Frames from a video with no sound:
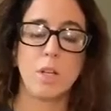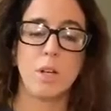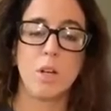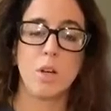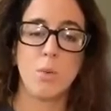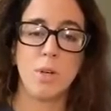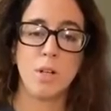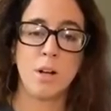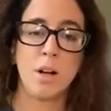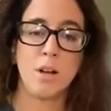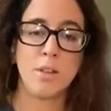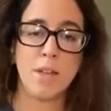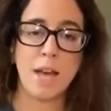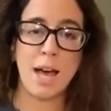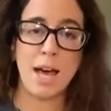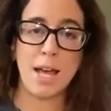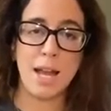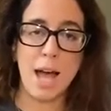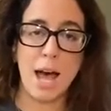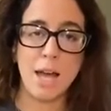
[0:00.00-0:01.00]
We call
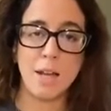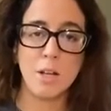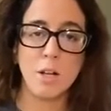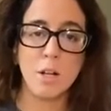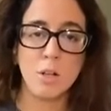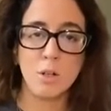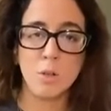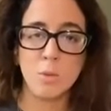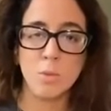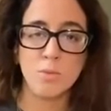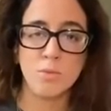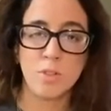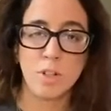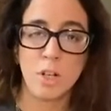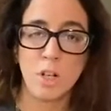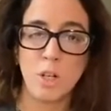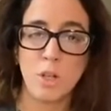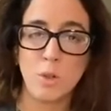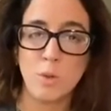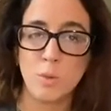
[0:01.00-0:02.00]
that Anulom
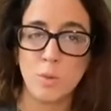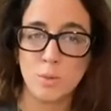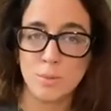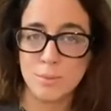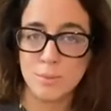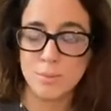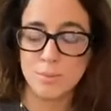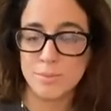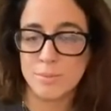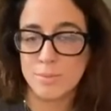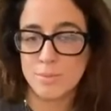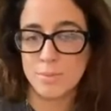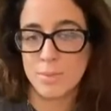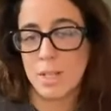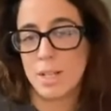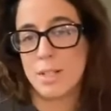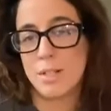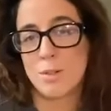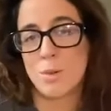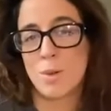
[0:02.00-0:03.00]
Vilom.
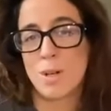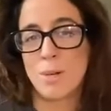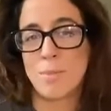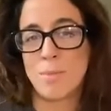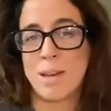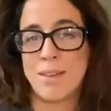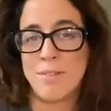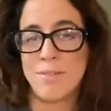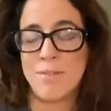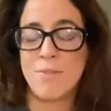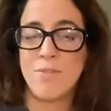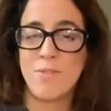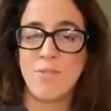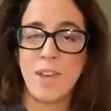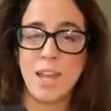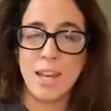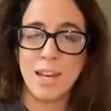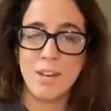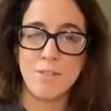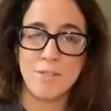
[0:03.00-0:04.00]
It's one of my
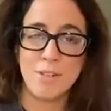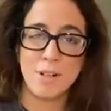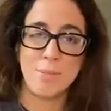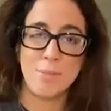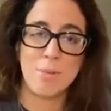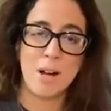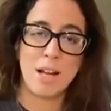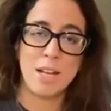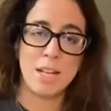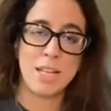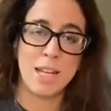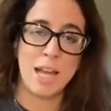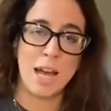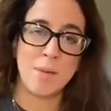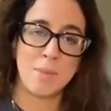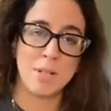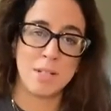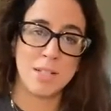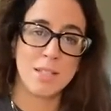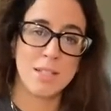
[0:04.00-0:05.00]
favorite
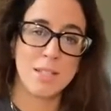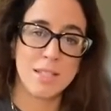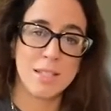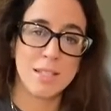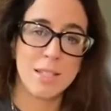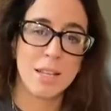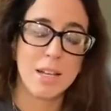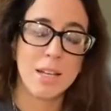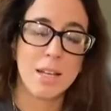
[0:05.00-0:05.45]
pranayamas.